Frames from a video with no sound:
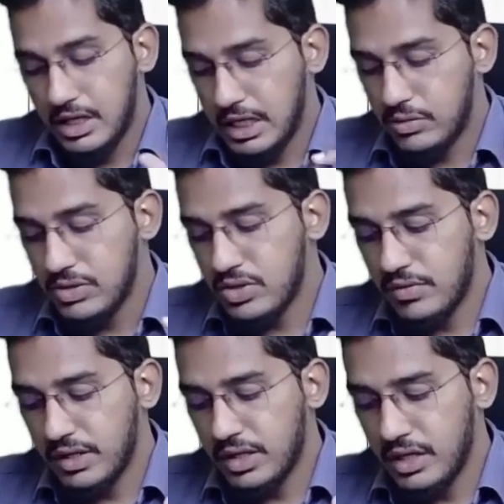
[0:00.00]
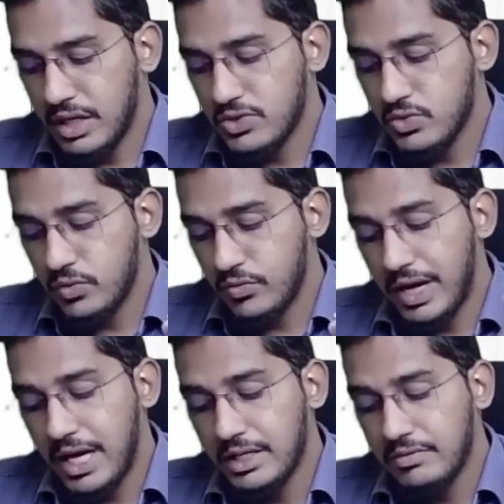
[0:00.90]
Now, risk of under reliance,
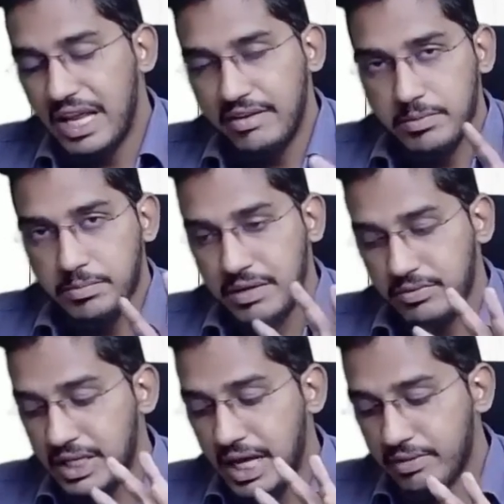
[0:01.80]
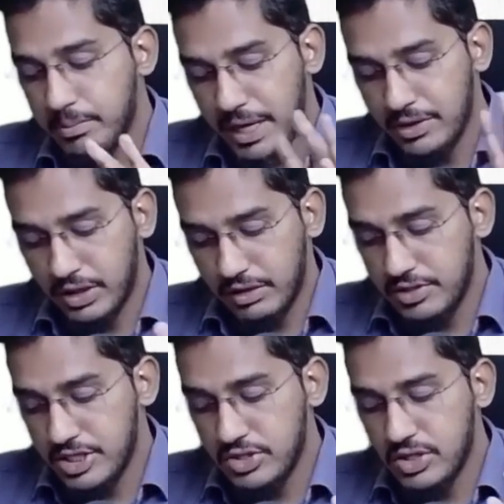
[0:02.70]
where it will have impact? Will it have impact on
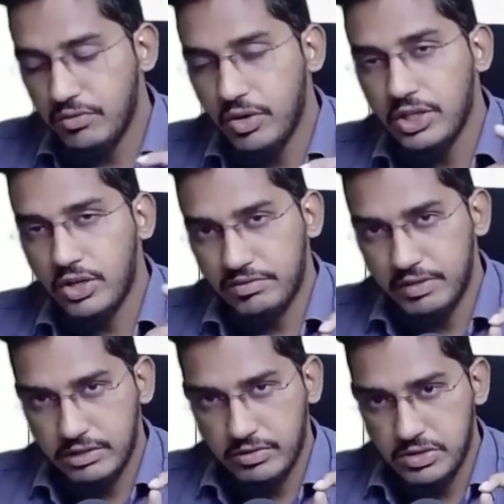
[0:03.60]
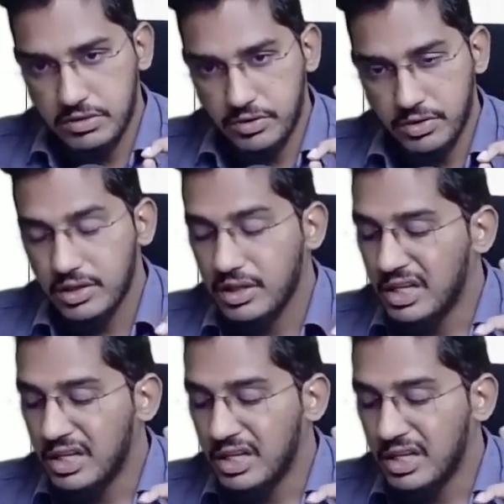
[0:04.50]
efficiency of audit or effectiveness of audit?